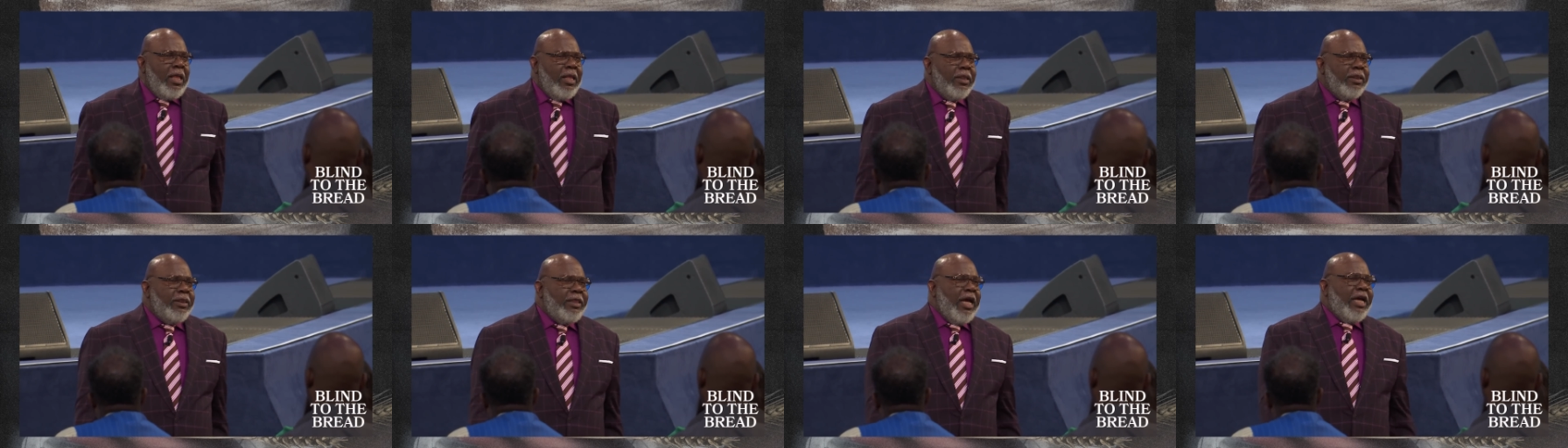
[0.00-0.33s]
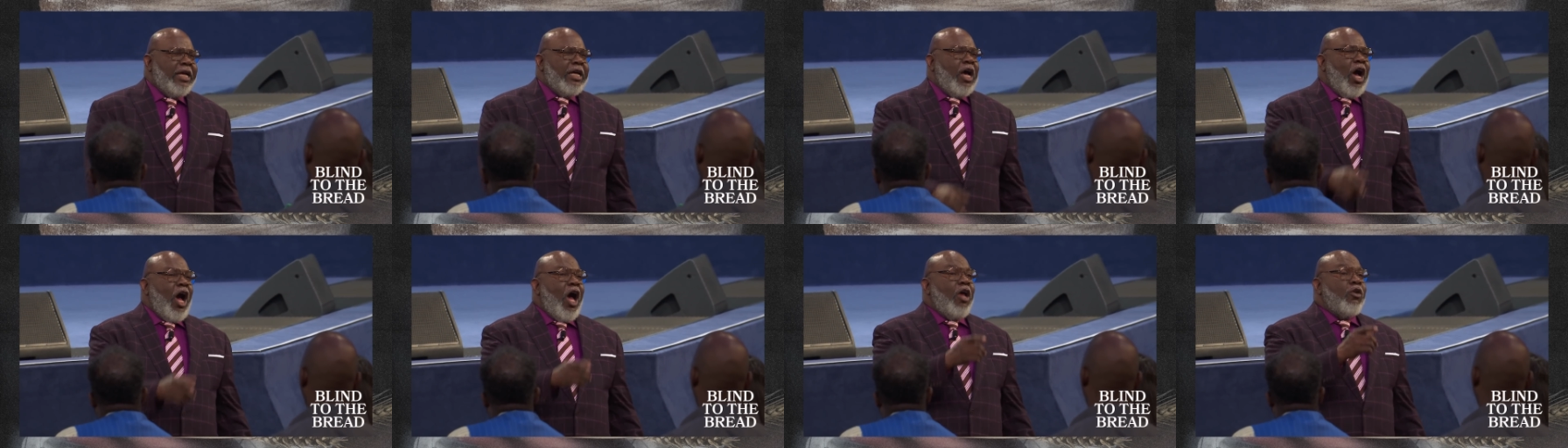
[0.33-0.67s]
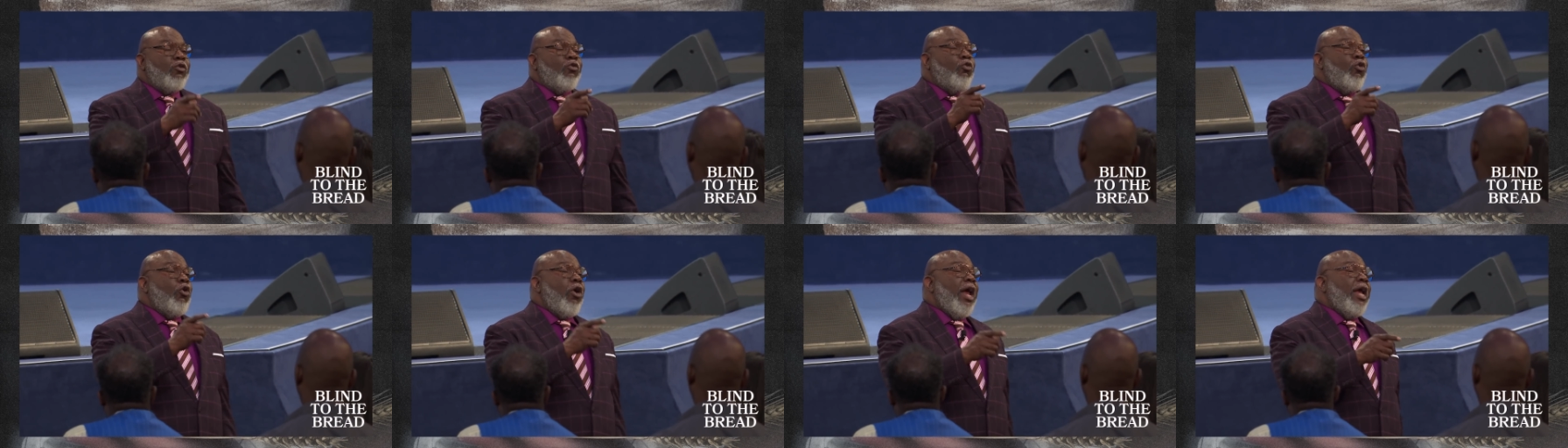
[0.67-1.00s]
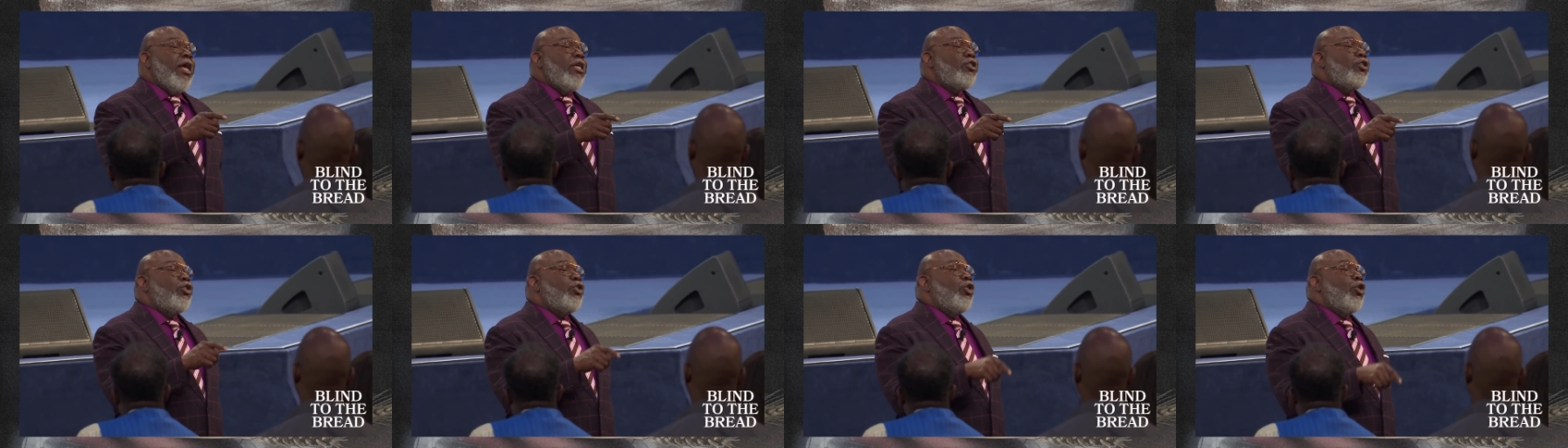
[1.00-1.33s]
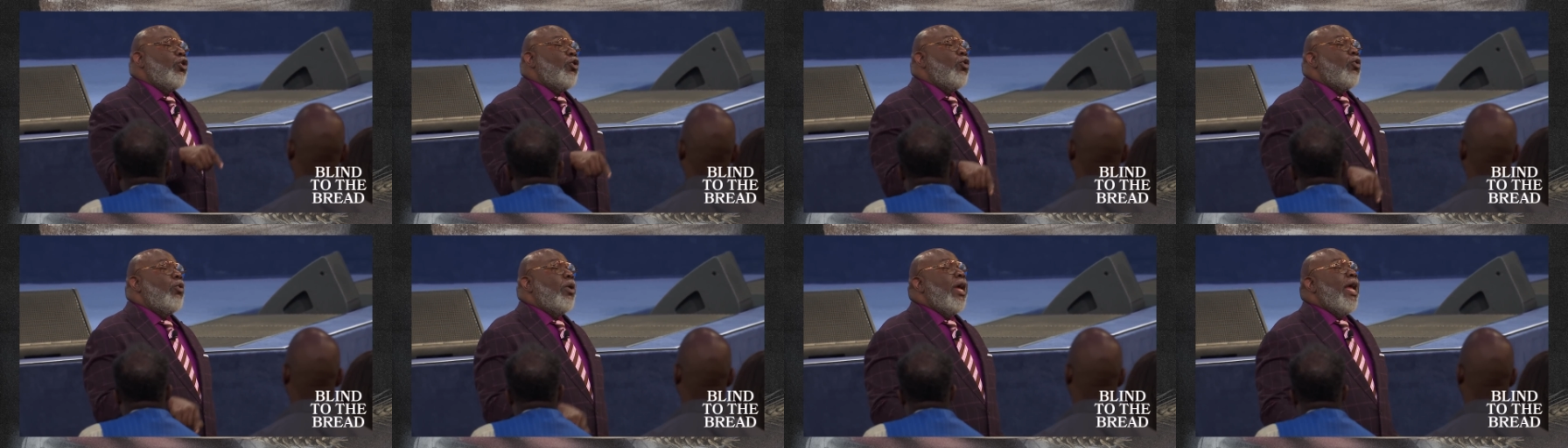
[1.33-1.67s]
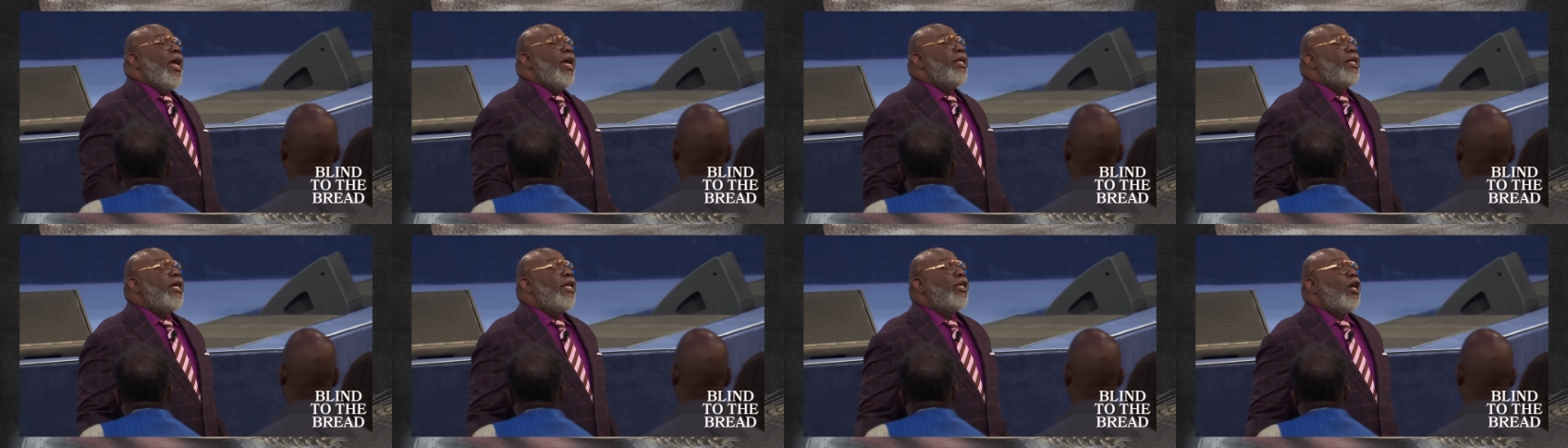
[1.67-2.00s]
That God raised you
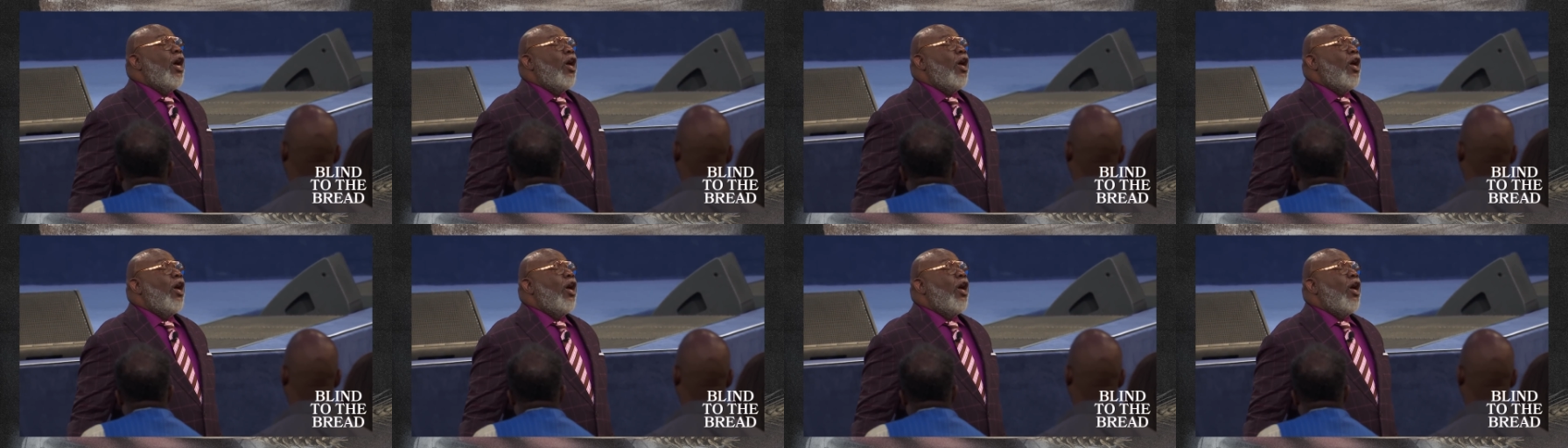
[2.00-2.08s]
in an